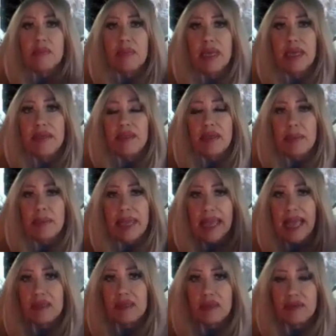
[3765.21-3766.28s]
My
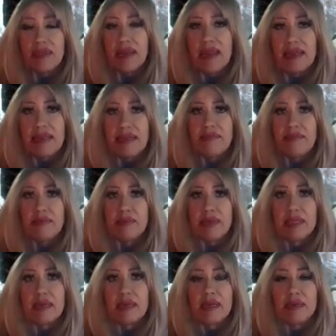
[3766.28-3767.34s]
handler that I lived
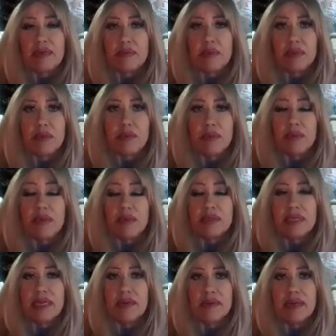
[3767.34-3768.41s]
with, we won't
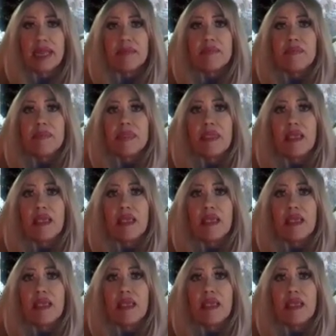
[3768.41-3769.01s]
say her name.